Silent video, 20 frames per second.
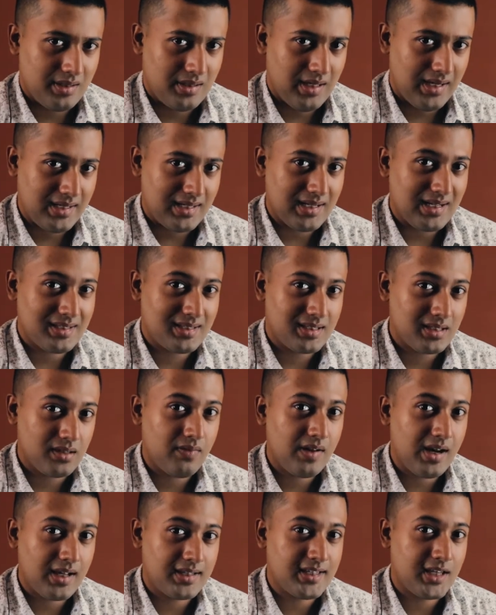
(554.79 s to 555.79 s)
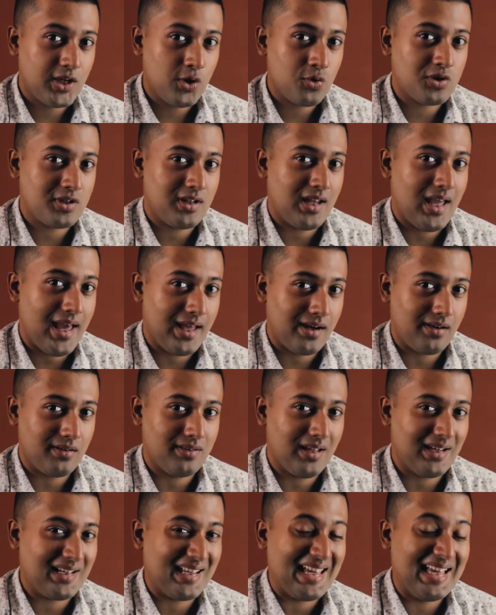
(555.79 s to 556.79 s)
That server execution error,
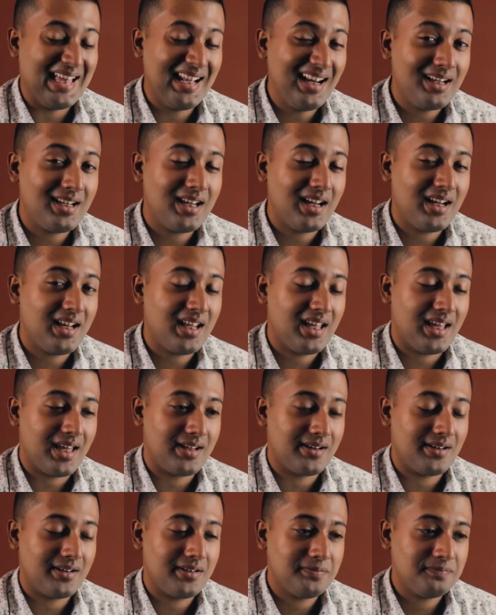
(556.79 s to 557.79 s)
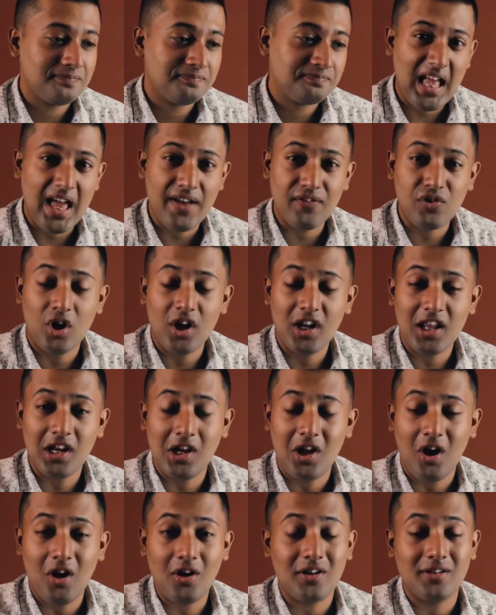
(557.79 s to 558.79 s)
that irritating error, I got a
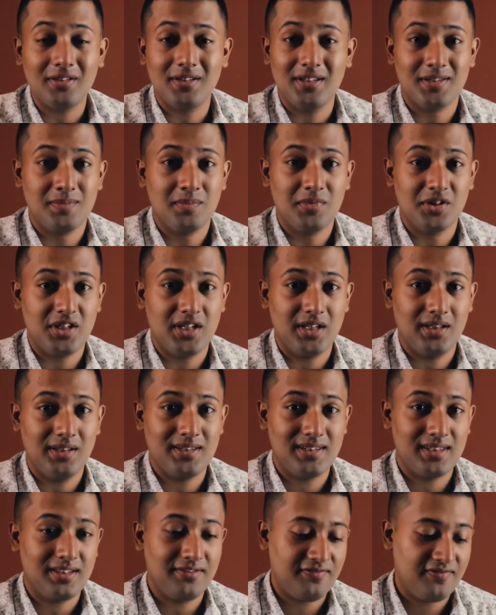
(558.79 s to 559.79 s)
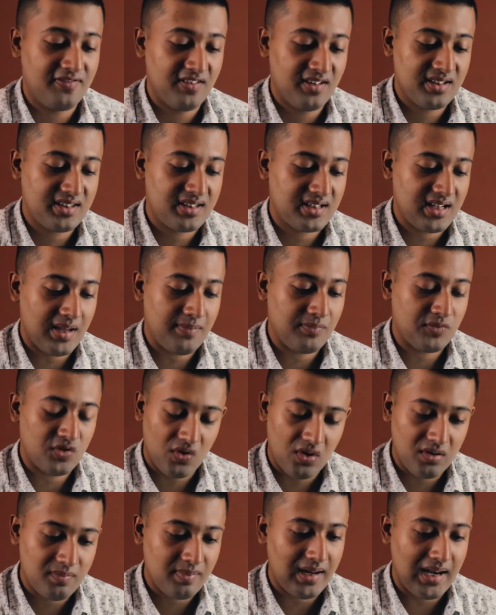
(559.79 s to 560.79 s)
lot on this machine. This is the first time
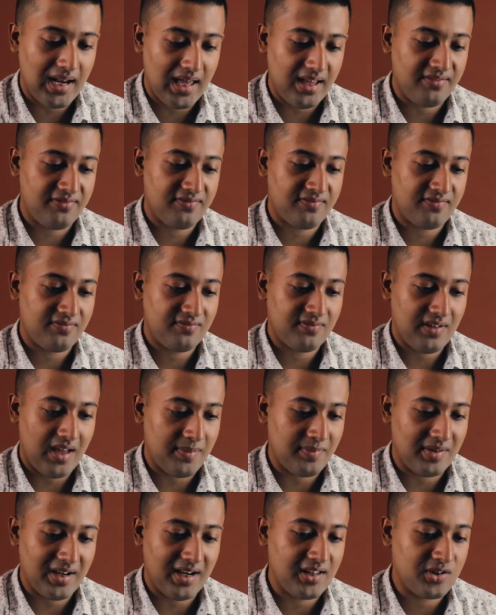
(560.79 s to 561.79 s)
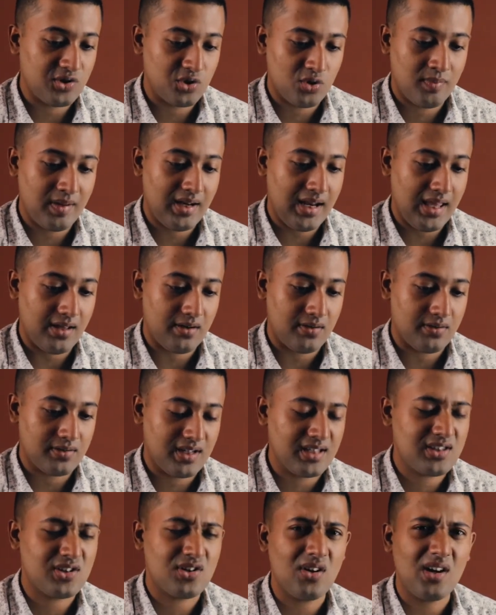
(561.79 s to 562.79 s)
throughout my life I'm getting so many
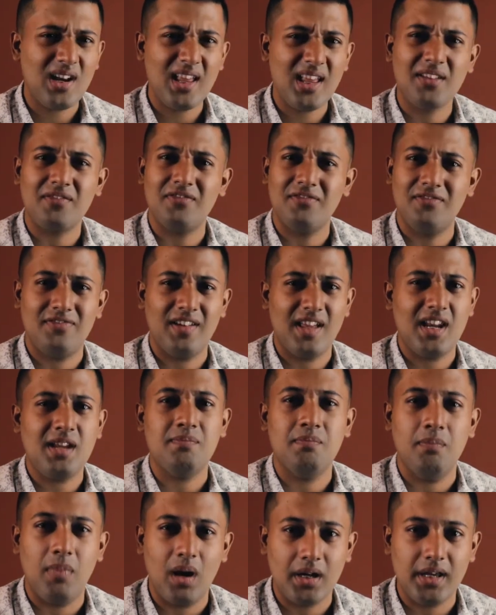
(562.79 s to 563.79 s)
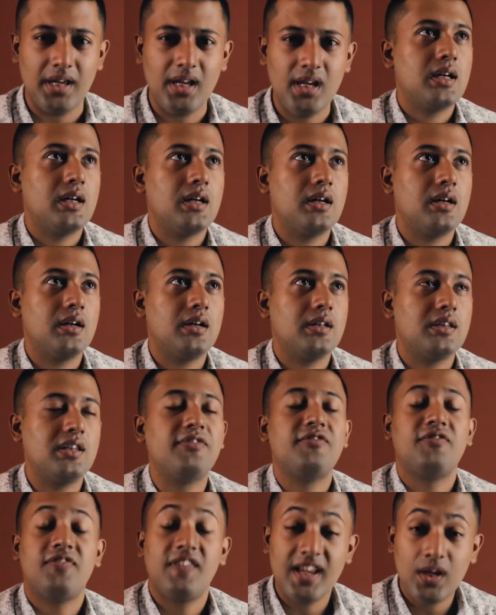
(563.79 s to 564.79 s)
errors. It's not like very buggy. The
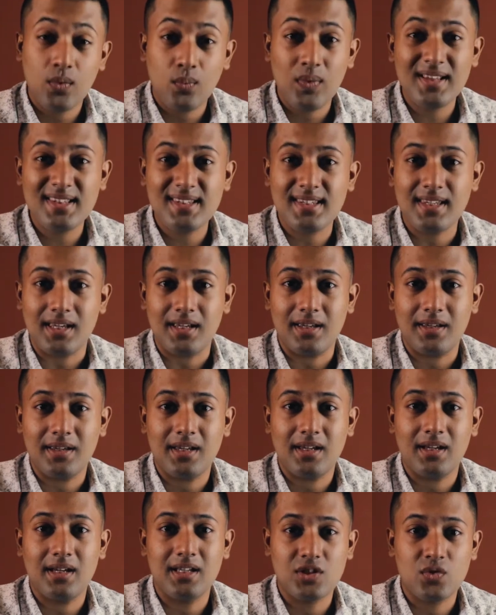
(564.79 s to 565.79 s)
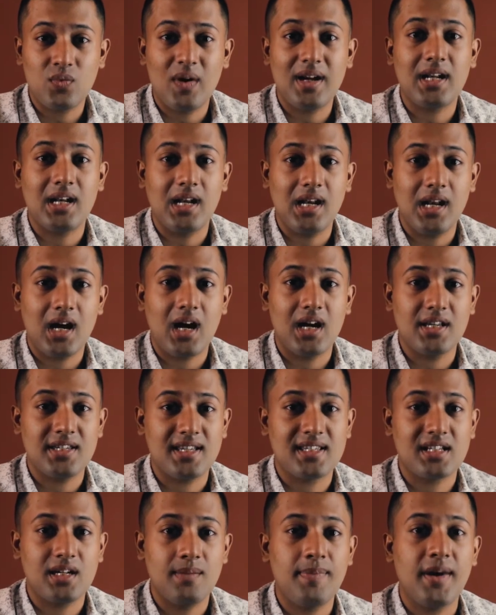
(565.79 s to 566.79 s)
frequency, it's quite large
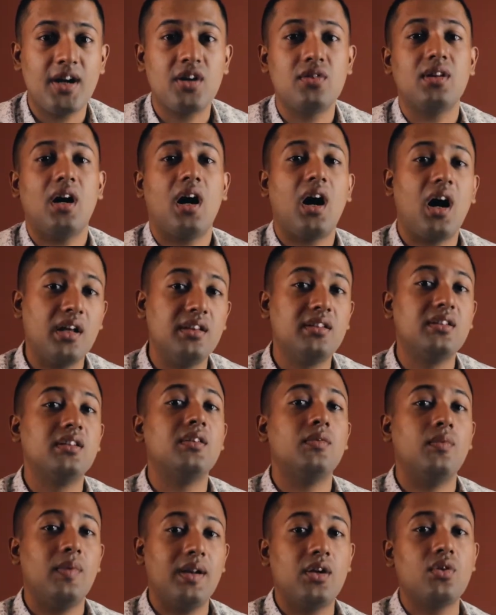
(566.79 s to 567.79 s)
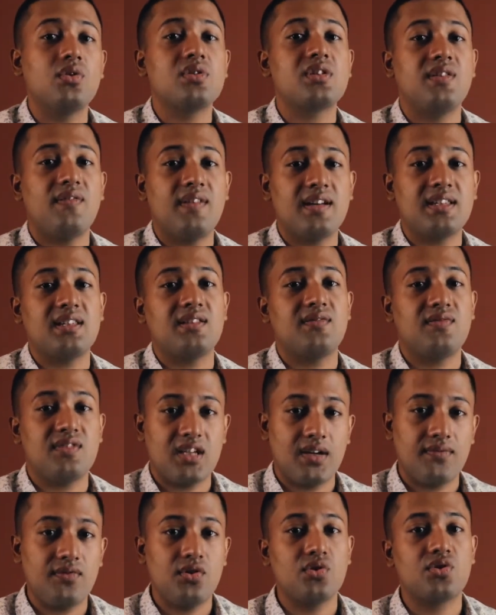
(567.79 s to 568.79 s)
as compared to the other Windows devices which
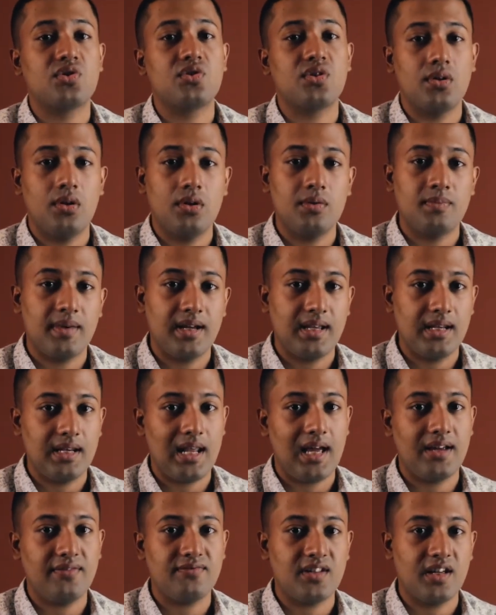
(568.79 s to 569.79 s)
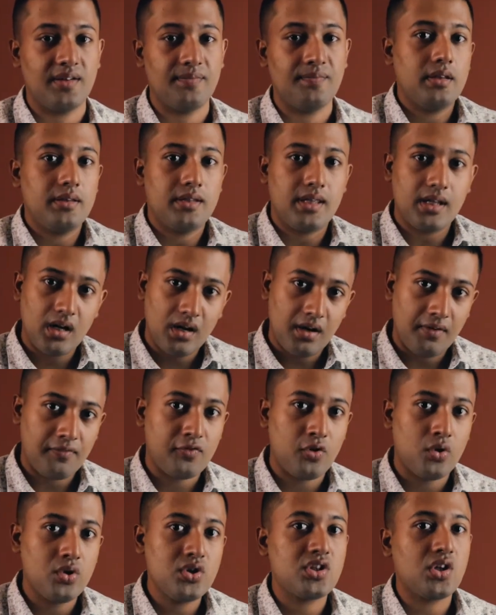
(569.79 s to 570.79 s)
I've used throughout my lifetime. There are of
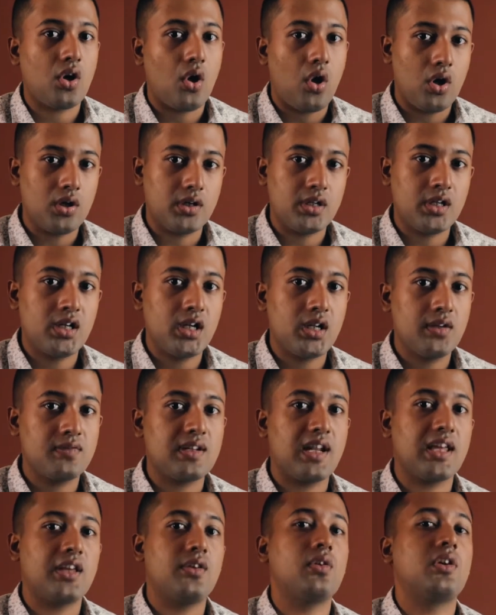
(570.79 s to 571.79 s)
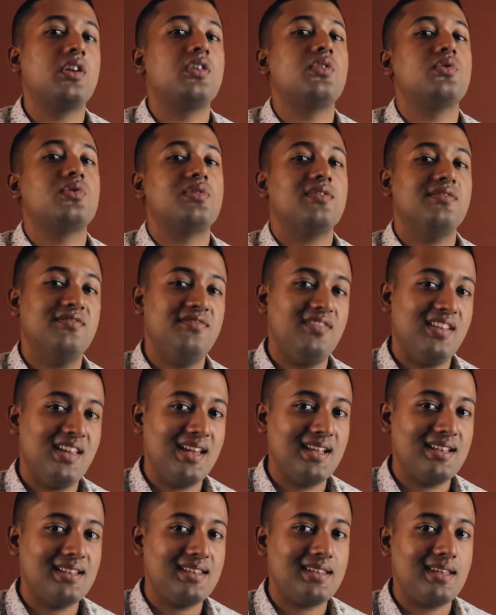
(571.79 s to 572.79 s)
course alternatives, like you can use
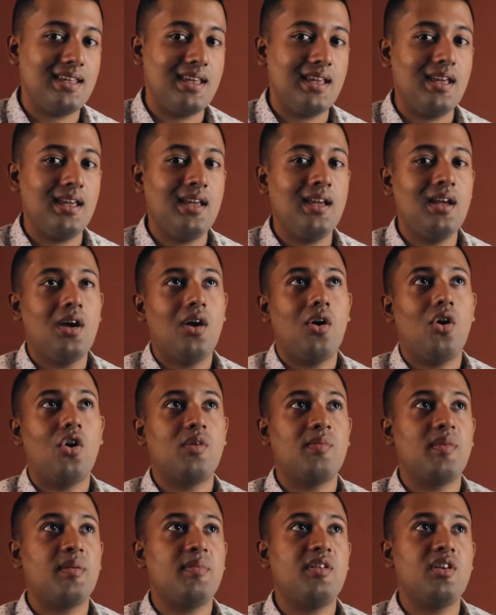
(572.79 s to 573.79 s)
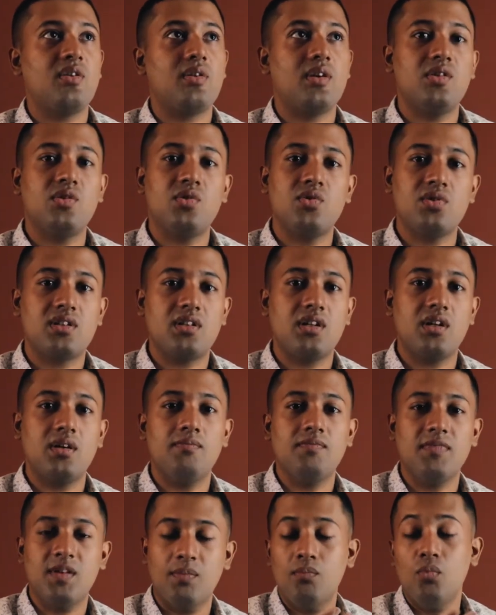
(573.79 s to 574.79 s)
VLC, or maybe you can use the
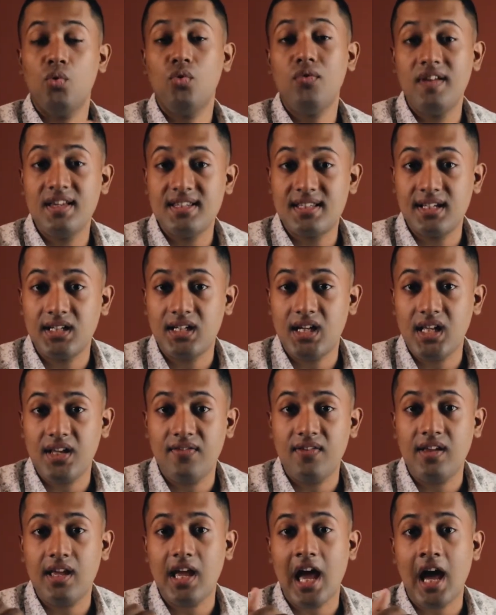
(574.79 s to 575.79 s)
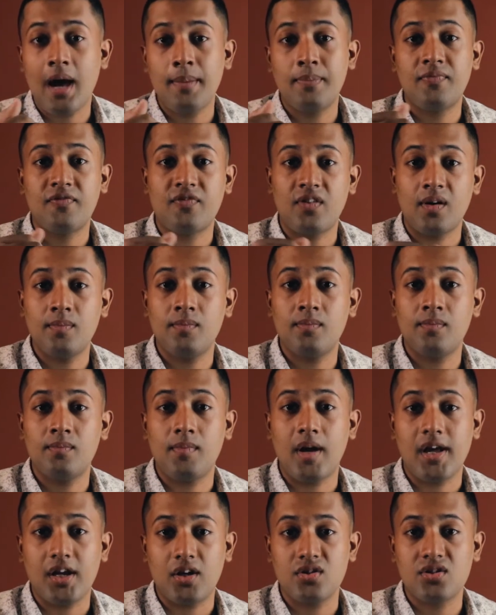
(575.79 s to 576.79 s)
movies and TV app from
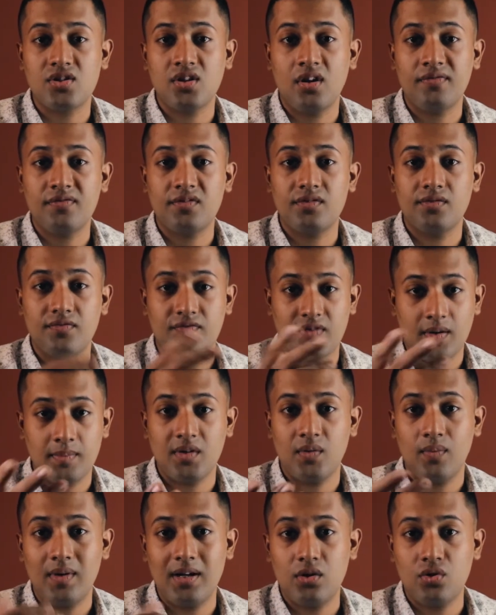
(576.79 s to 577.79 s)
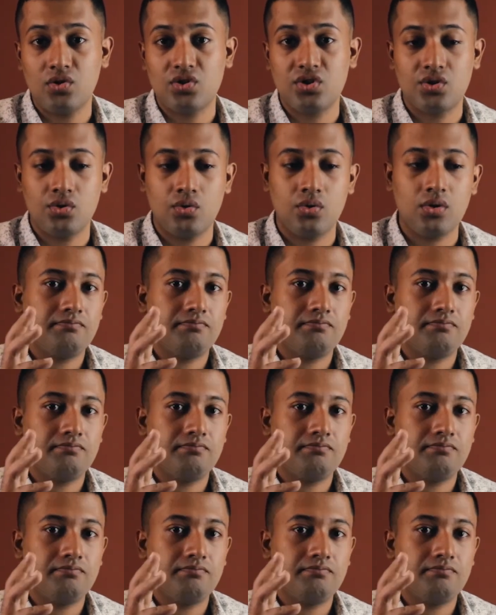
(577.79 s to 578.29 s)
Microsoft, from the Windows Store.